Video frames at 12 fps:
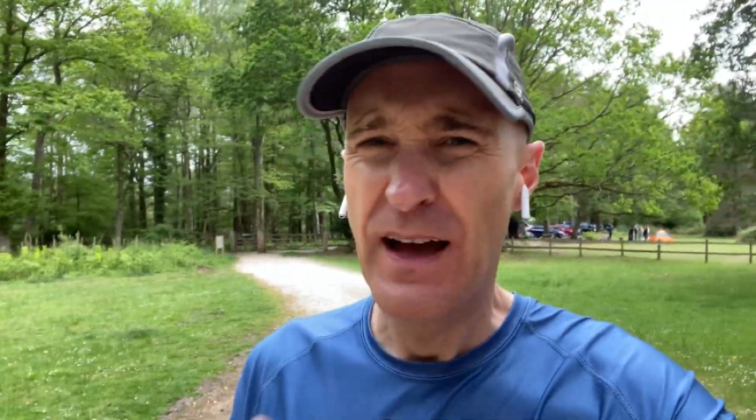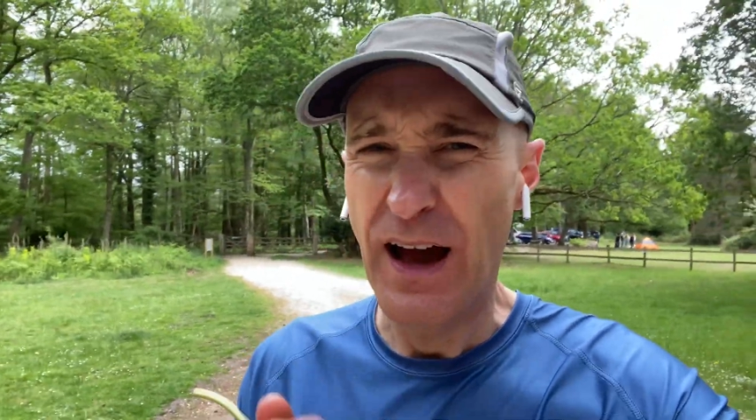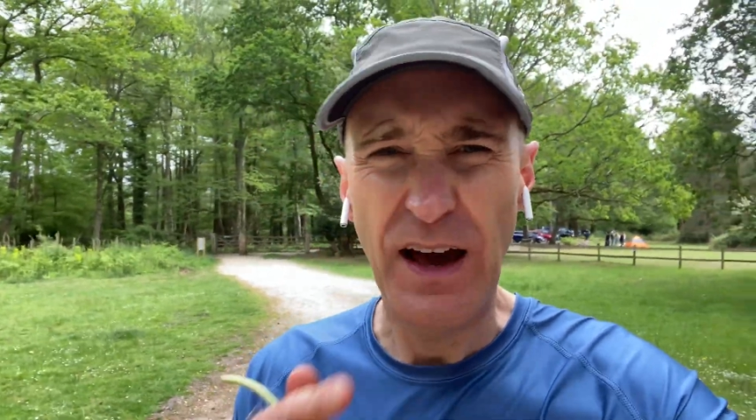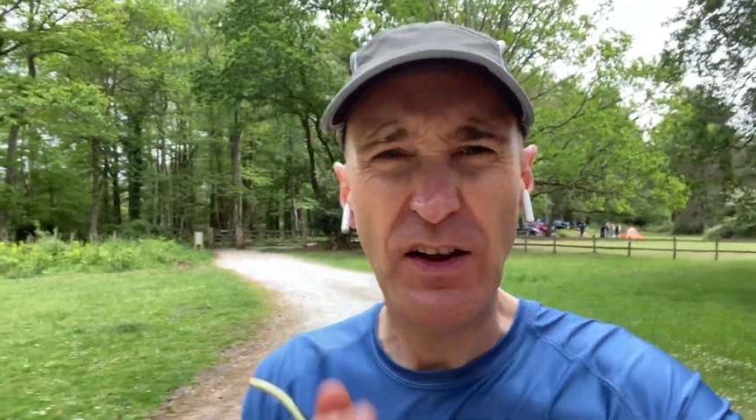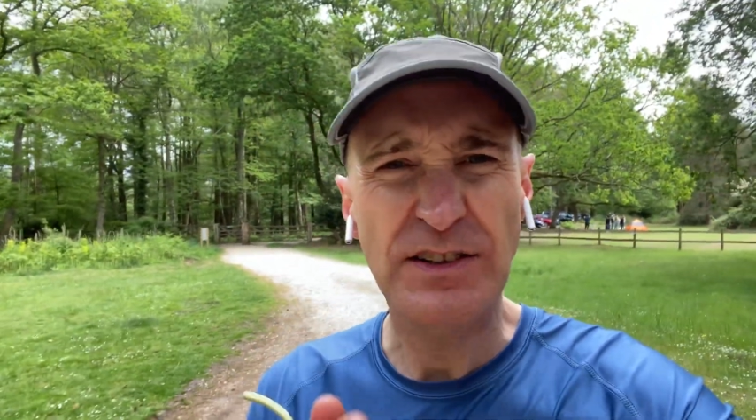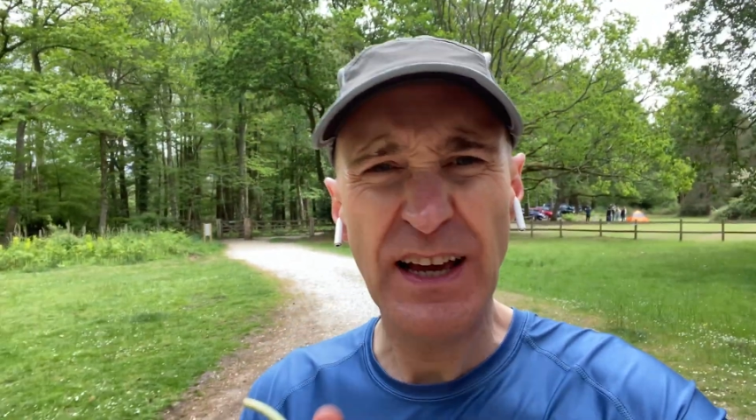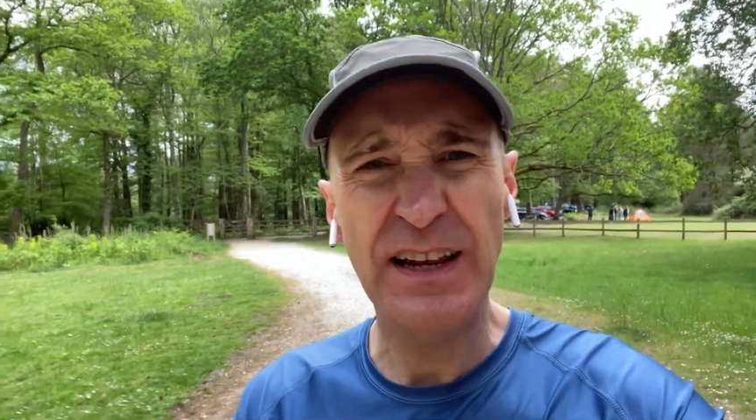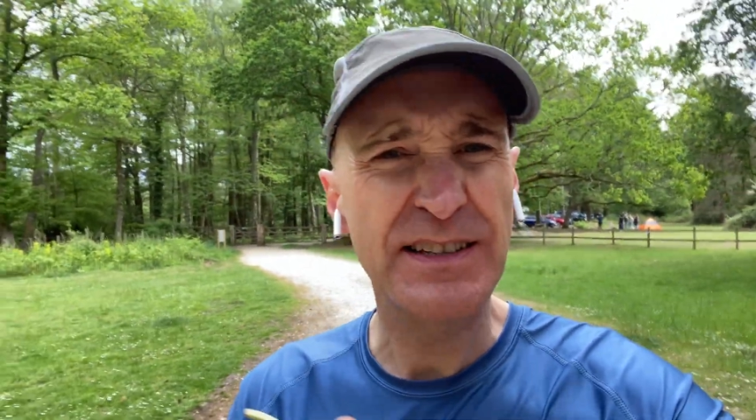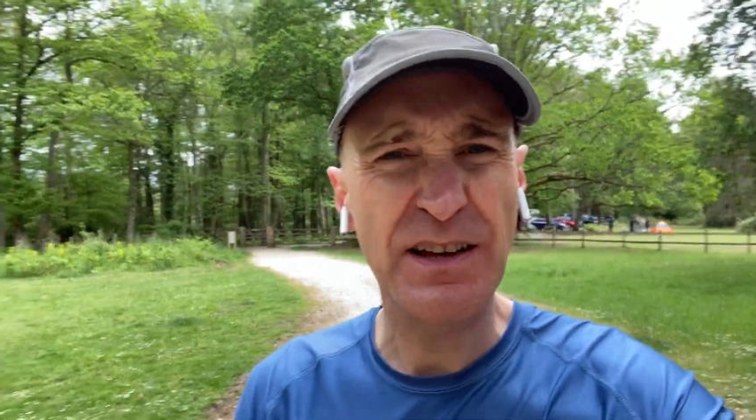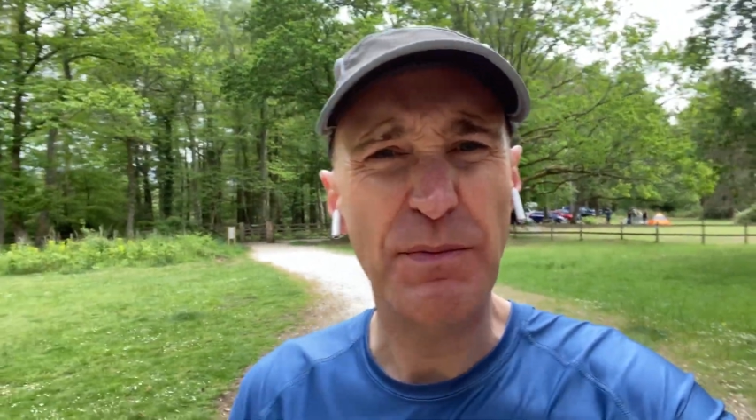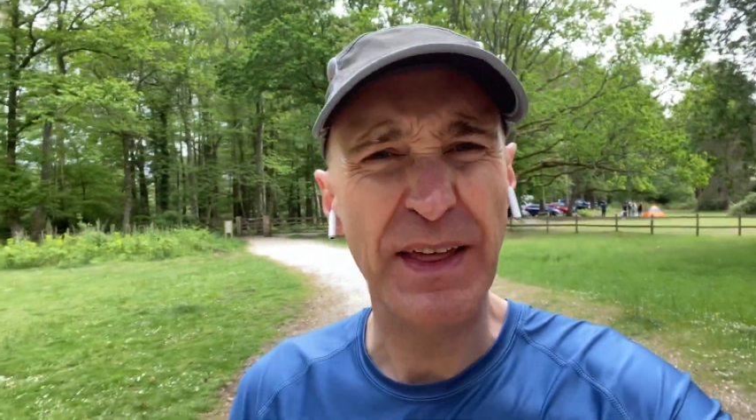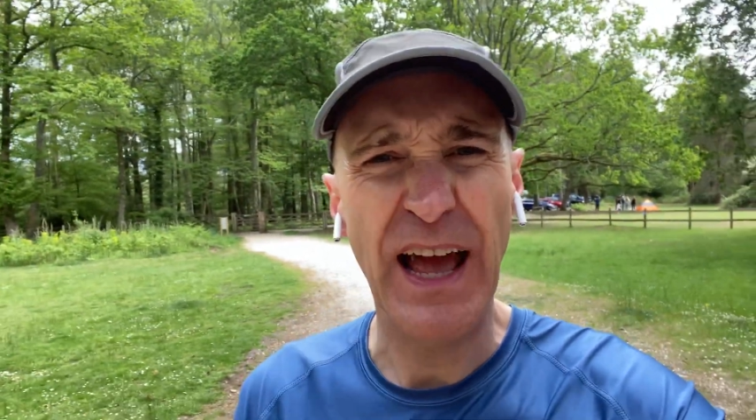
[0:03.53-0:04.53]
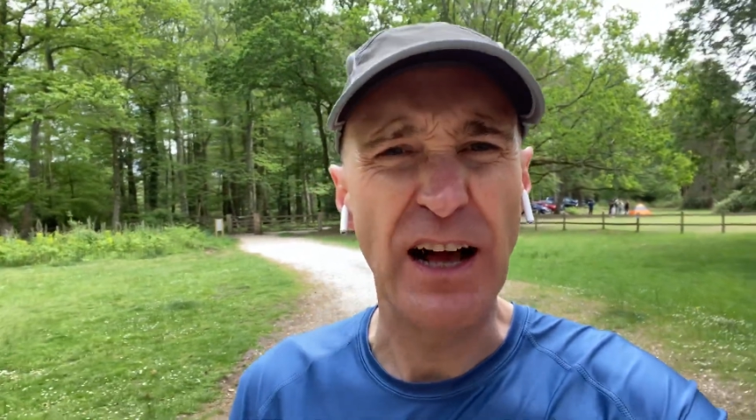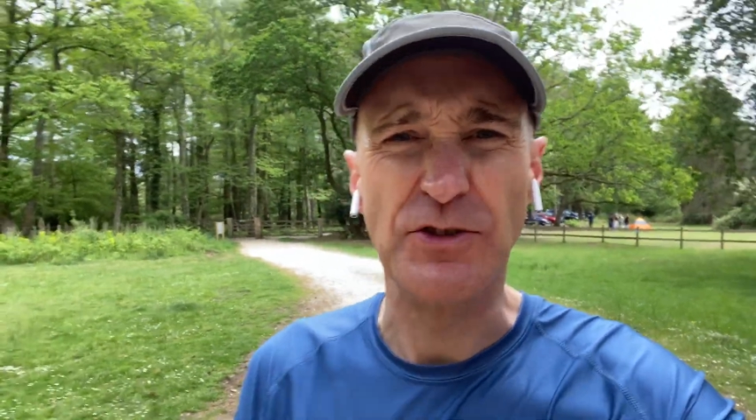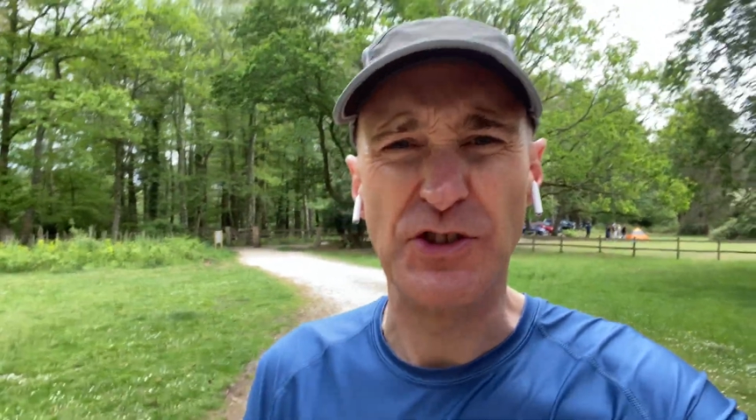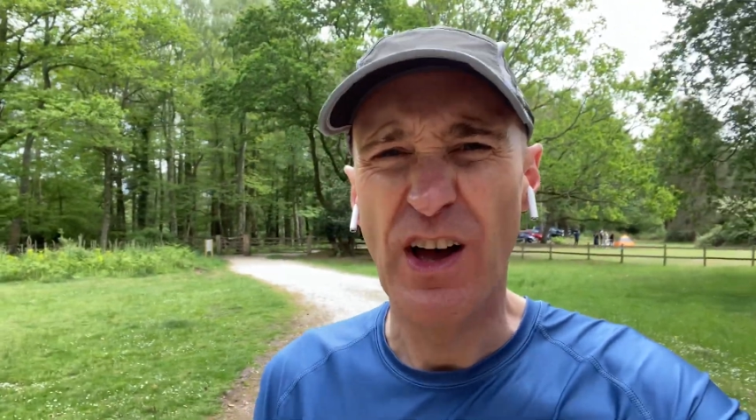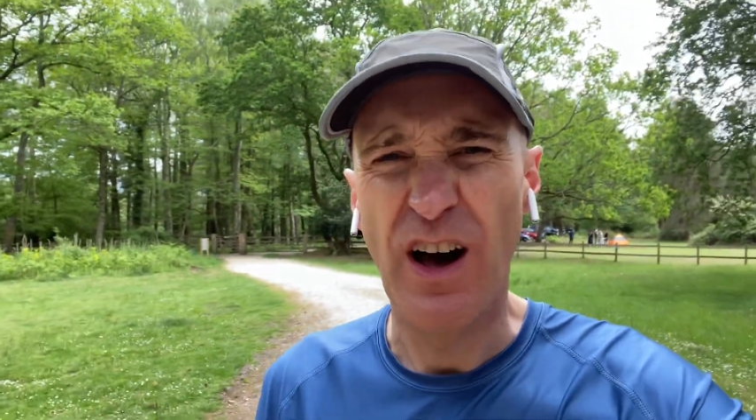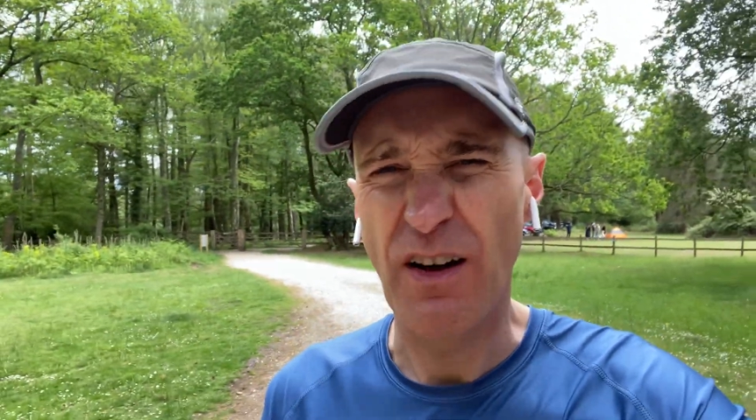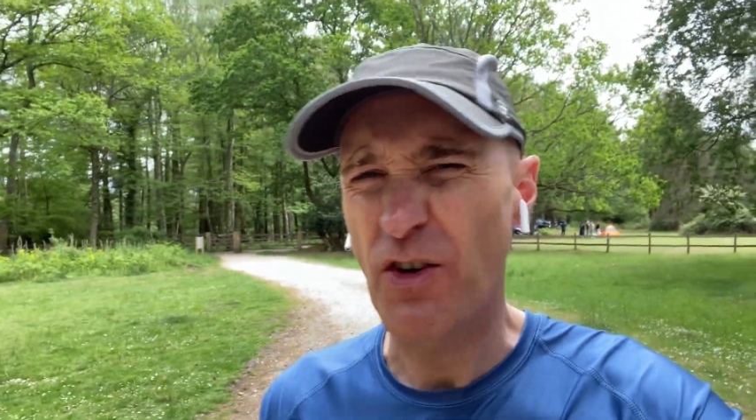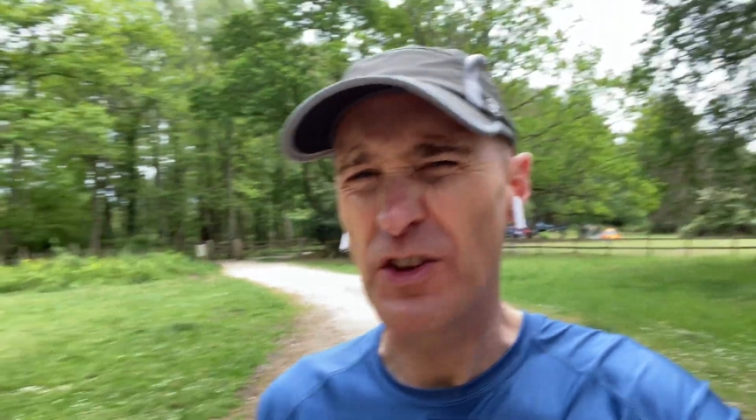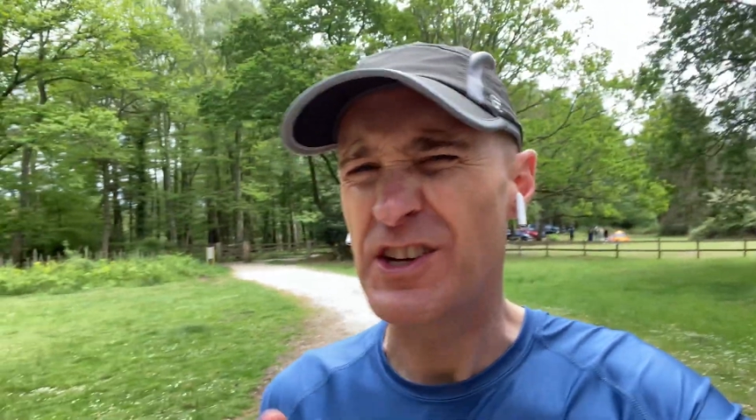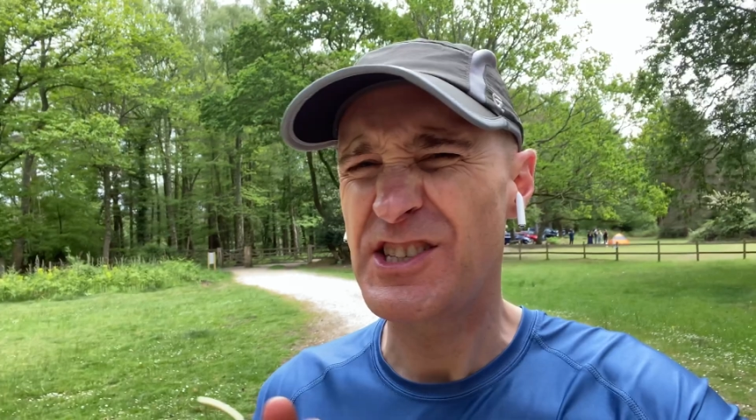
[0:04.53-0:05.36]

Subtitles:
And I'll tell you something else. I've got this